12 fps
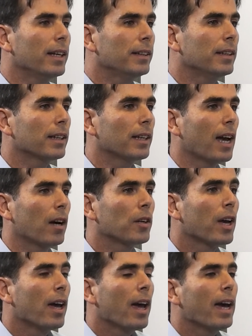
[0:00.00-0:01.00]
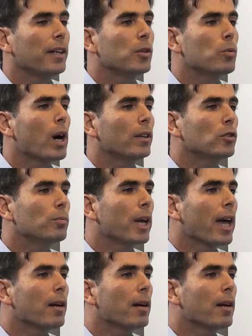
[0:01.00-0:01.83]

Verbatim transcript: in the cloud. And you want to be